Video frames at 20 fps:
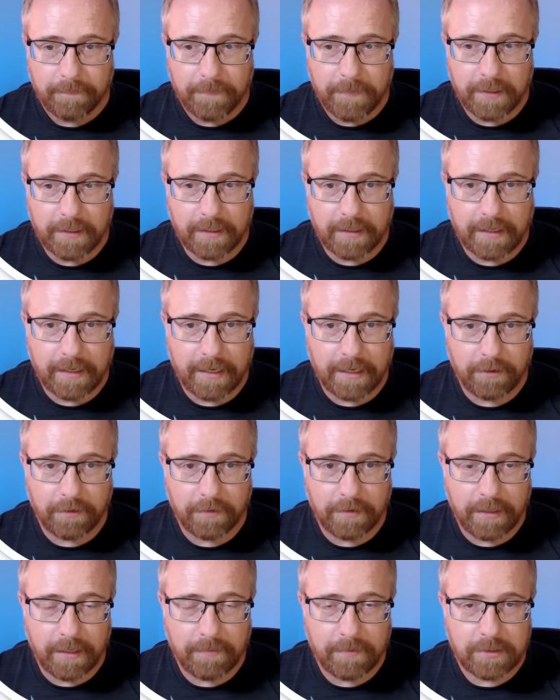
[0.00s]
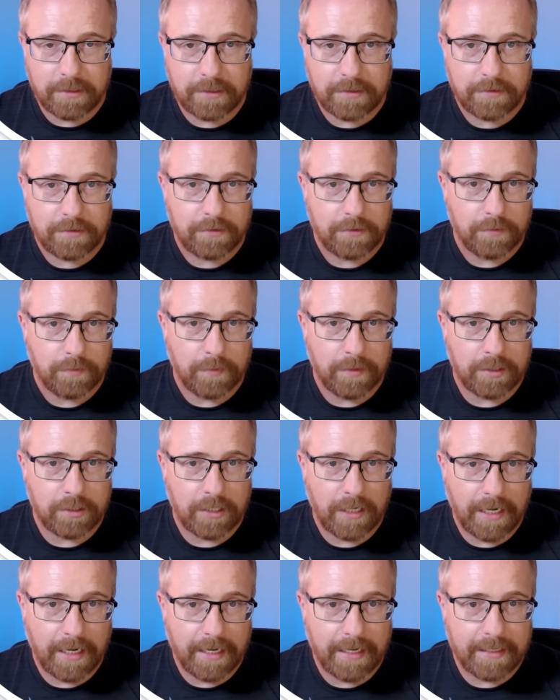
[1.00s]
You can hide all the images, which
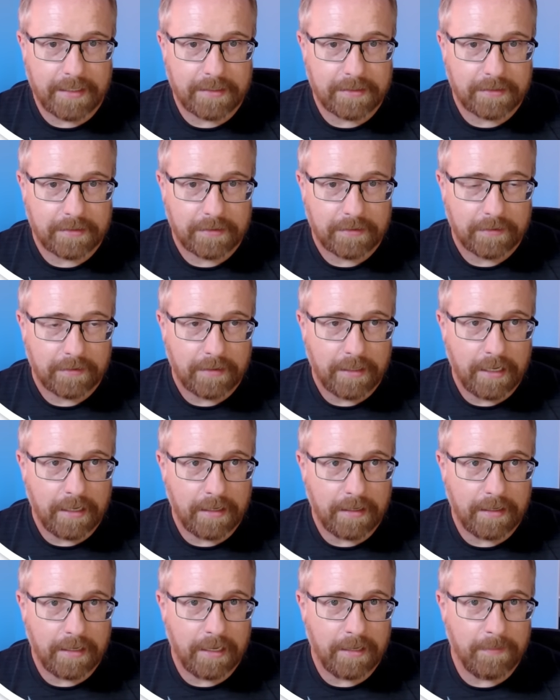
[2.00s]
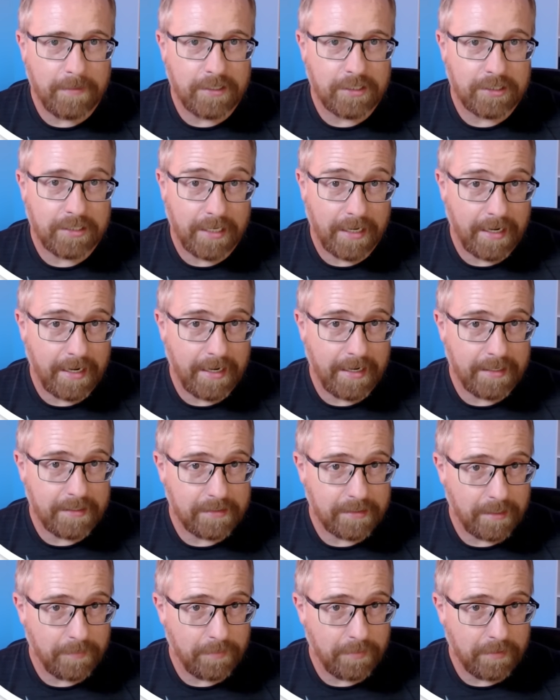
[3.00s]
hides image
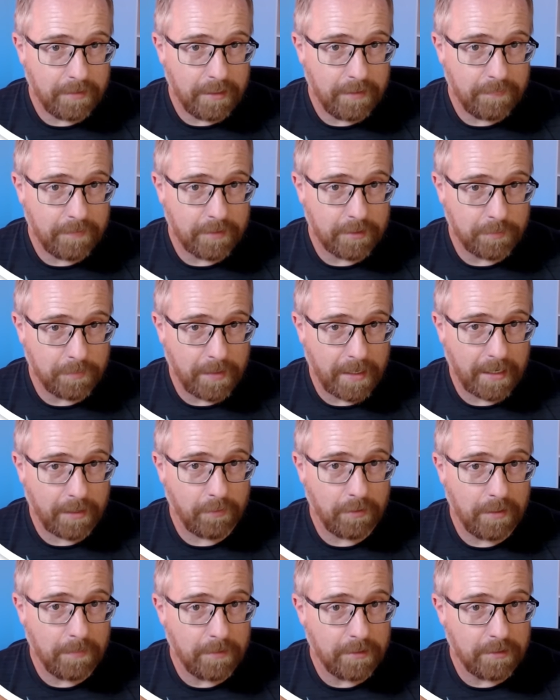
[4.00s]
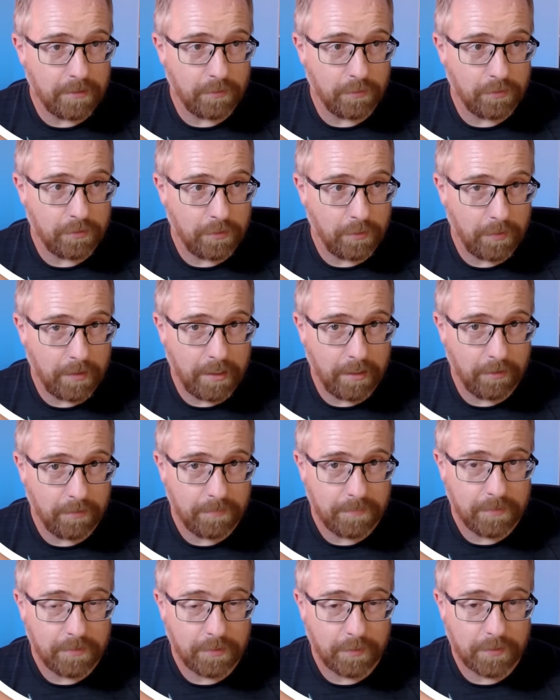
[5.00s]
tags, I believe, because background images are still
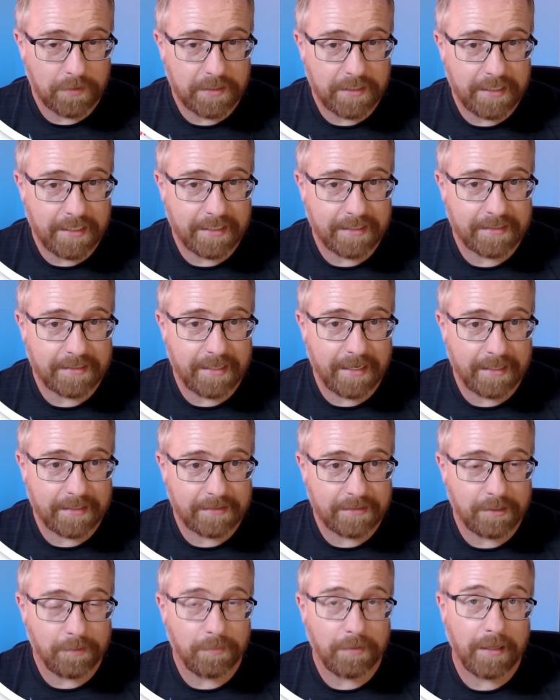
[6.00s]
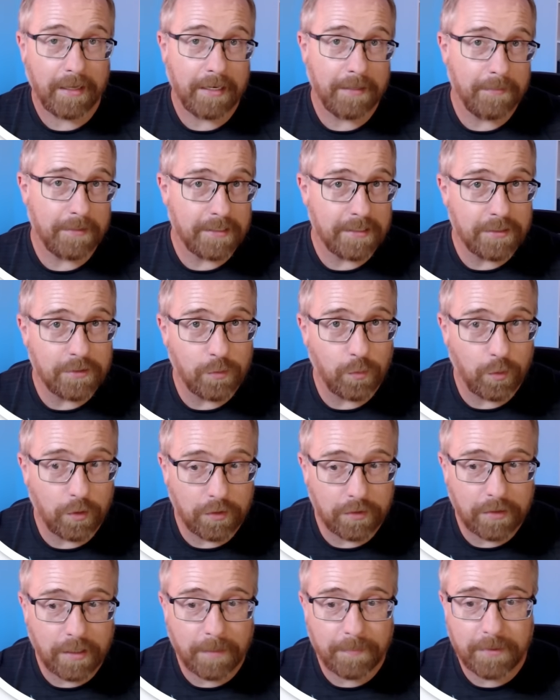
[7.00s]
here. So CSS applied images
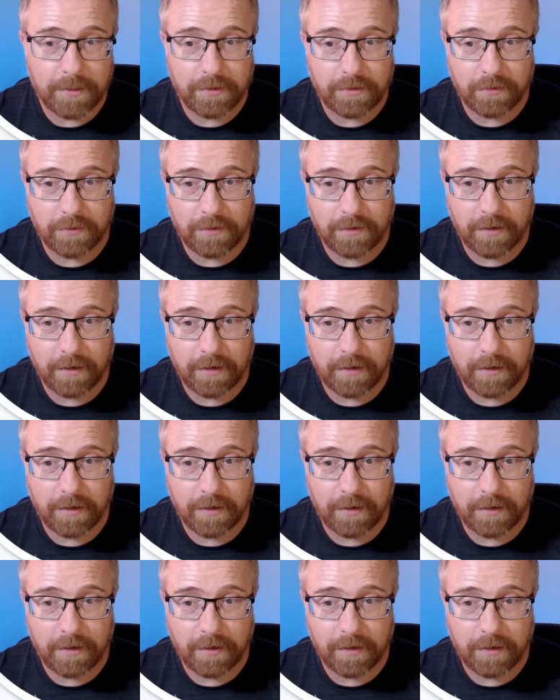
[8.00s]
will not be turned